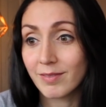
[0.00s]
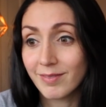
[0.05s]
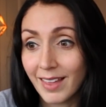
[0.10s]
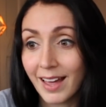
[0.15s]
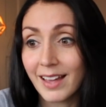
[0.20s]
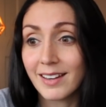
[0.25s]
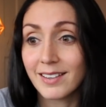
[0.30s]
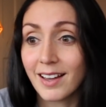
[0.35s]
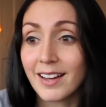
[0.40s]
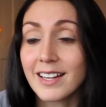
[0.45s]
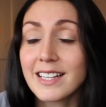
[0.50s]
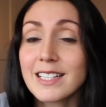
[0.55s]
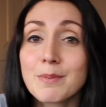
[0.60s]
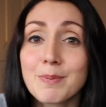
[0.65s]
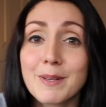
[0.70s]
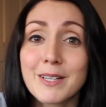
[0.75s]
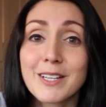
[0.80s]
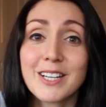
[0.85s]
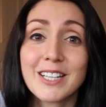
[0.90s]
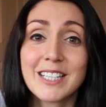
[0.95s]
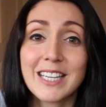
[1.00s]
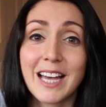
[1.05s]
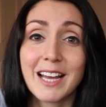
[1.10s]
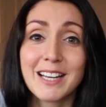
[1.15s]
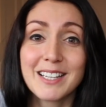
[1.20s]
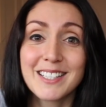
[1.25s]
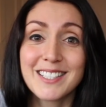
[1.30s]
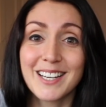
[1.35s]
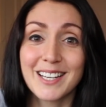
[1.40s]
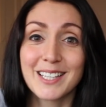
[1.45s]
that night, because
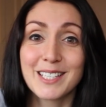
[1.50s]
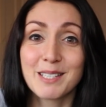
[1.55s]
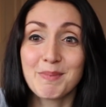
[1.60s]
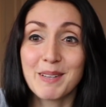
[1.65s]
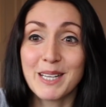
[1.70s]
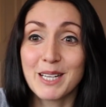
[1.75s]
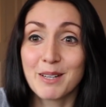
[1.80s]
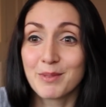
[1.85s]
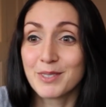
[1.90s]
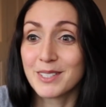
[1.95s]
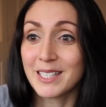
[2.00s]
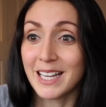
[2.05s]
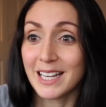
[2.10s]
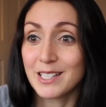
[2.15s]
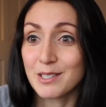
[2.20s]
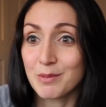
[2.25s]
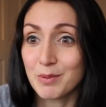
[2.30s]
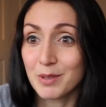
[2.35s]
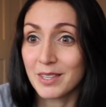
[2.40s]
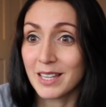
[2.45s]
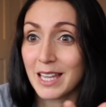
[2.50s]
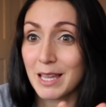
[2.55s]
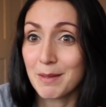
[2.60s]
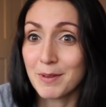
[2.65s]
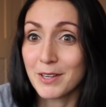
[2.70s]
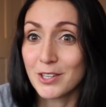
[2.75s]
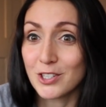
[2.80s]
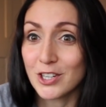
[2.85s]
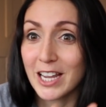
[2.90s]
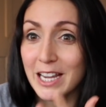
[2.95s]
I'd just been obsessed with
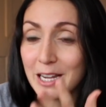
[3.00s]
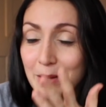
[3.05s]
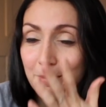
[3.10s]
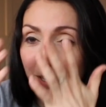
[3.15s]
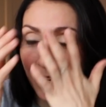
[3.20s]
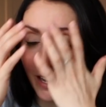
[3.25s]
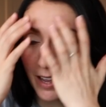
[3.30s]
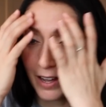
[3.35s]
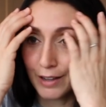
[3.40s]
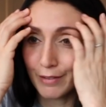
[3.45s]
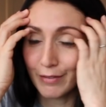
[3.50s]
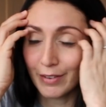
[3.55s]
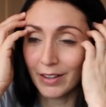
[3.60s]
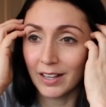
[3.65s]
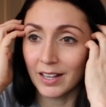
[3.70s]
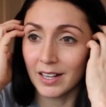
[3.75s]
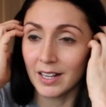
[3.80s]
keeping Jacob alive.